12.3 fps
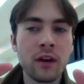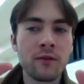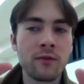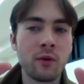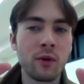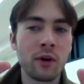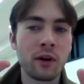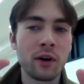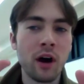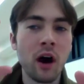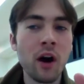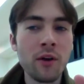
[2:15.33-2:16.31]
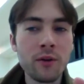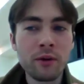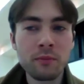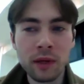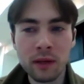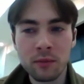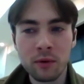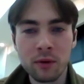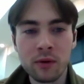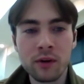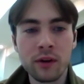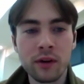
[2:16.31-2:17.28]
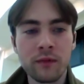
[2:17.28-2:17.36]
for other people
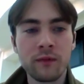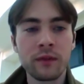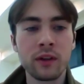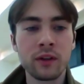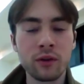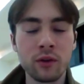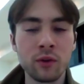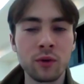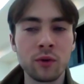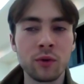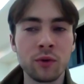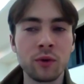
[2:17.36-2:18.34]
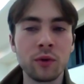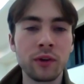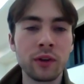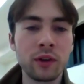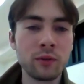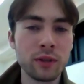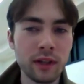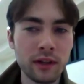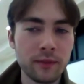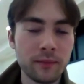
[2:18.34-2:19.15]
to use it.